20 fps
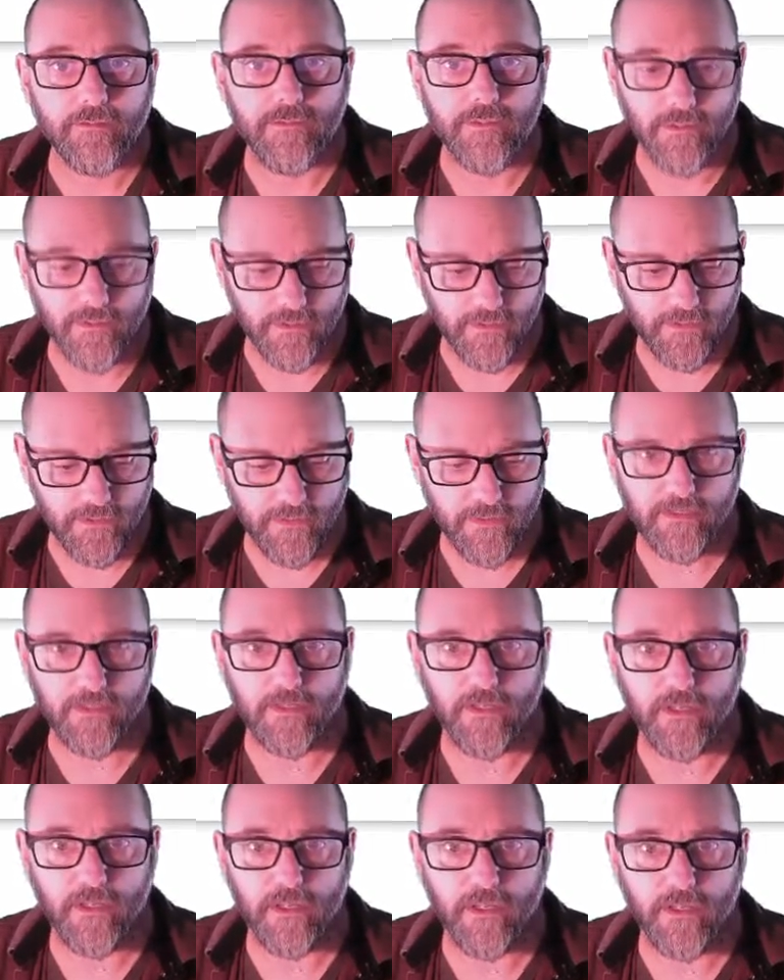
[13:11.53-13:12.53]
So I'm going
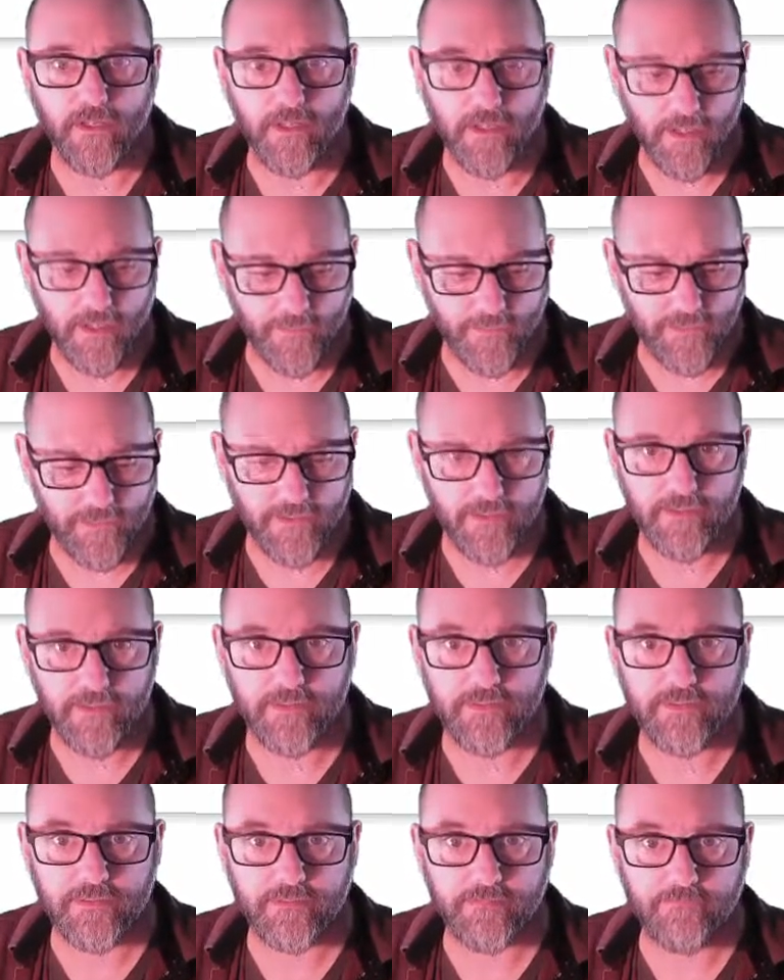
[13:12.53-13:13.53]
to copy
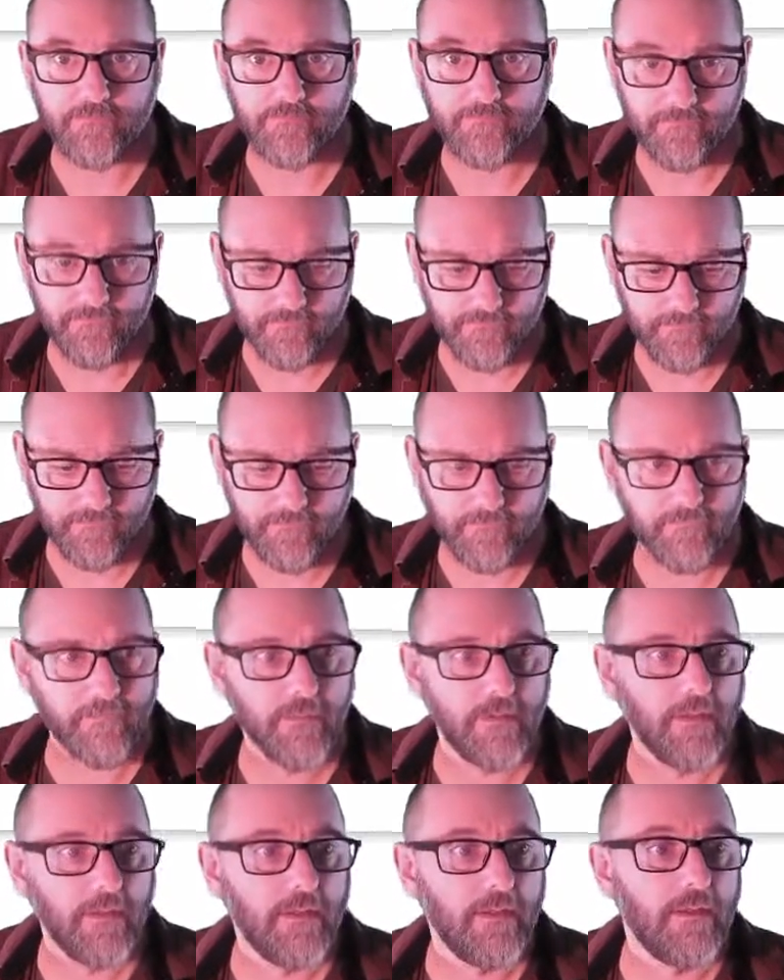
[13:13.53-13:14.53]
this,
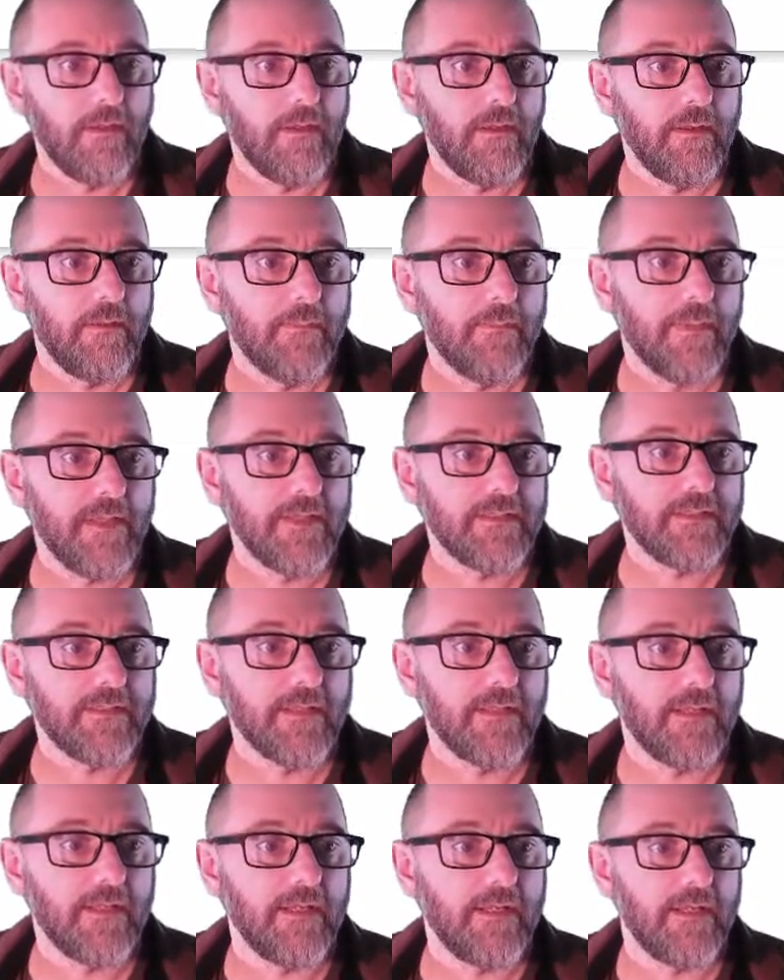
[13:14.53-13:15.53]
paste
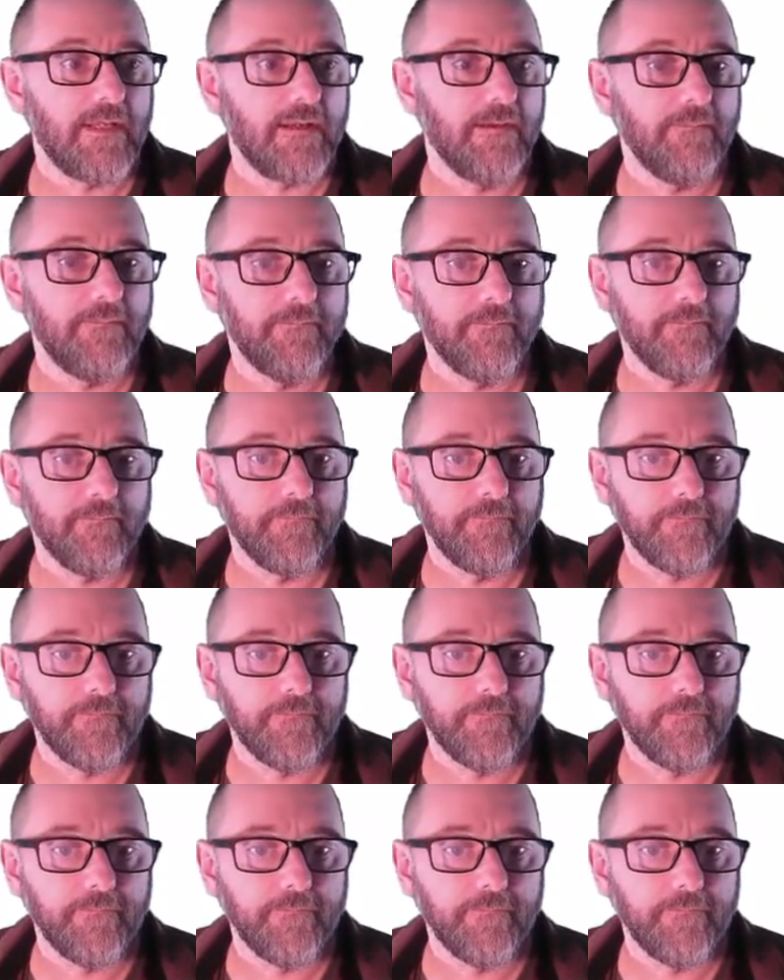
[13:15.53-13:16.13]
it in here.